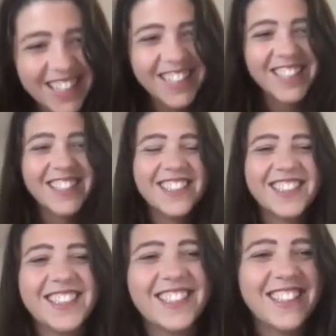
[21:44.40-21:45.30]

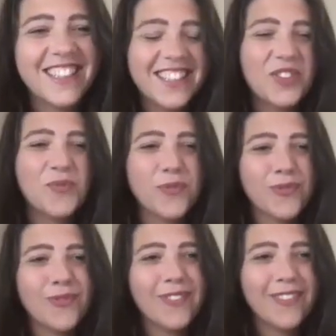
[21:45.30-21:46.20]

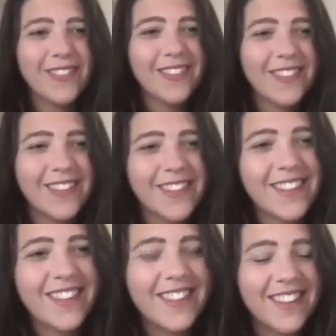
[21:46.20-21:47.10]

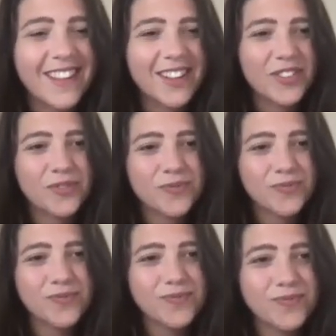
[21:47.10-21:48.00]

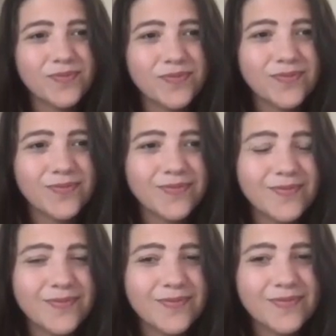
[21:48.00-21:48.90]

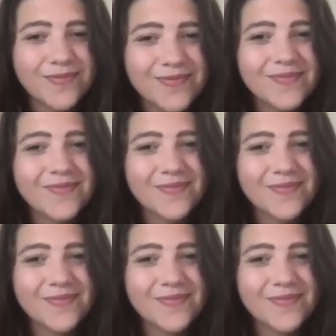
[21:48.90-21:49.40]
This person isn't speaking.